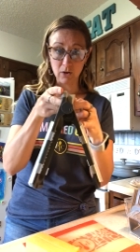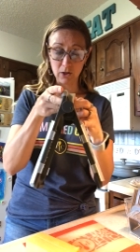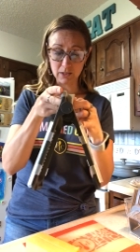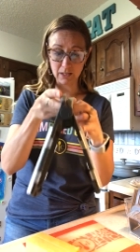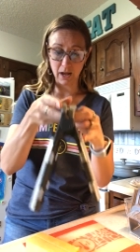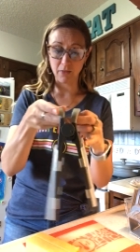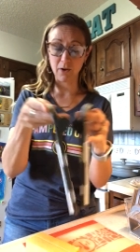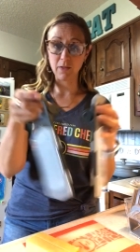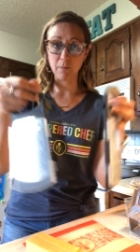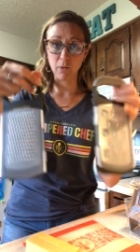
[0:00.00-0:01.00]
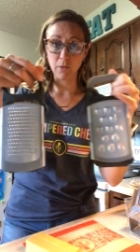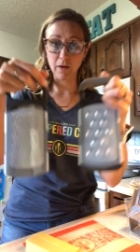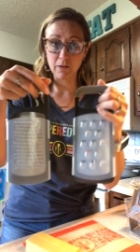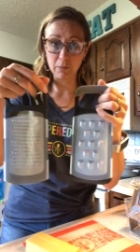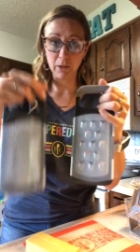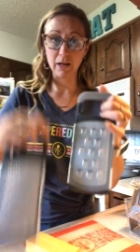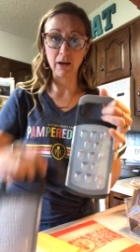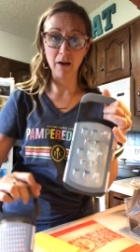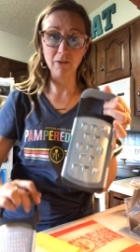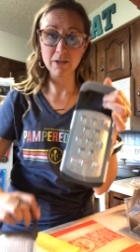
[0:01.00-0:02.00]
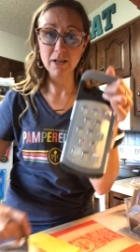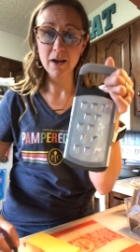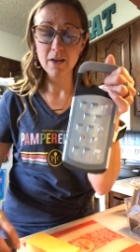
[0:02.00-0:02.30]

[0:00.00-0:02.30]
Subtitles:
hooked together. They both have their blade covers.